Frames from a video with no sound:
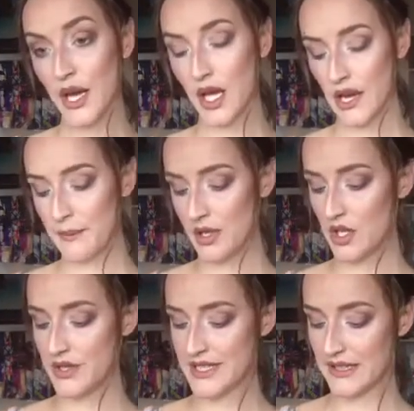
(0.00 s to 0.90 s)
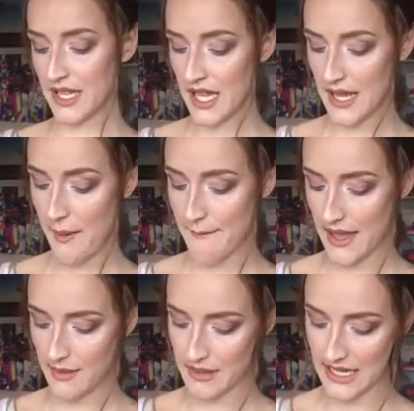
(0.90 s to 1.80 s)
liner and I'm using the
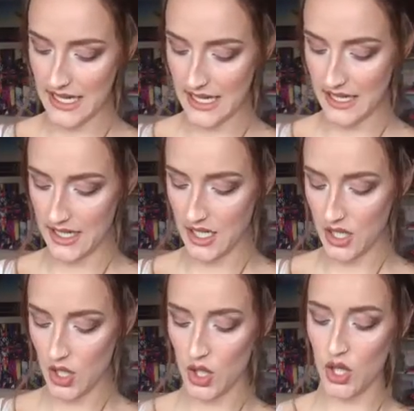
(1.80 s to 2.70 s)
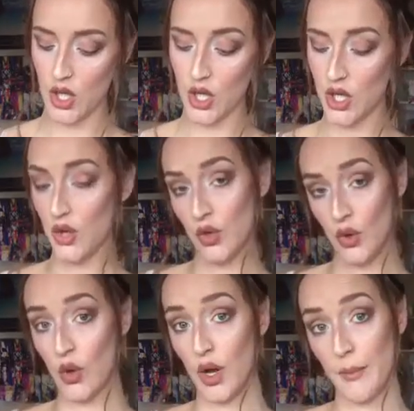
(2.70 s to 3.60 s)
Maybelline New
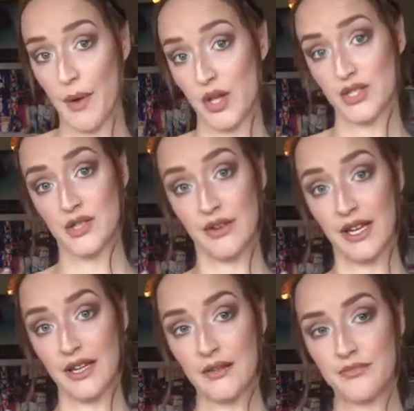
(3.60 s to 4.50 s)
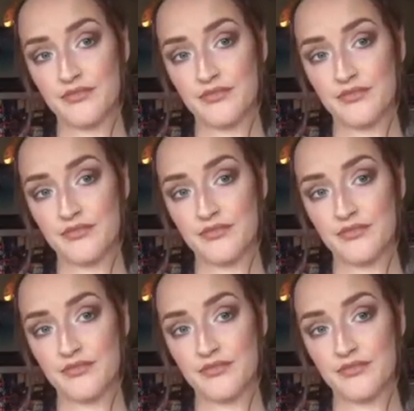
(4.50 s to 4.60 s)
York Master Ink.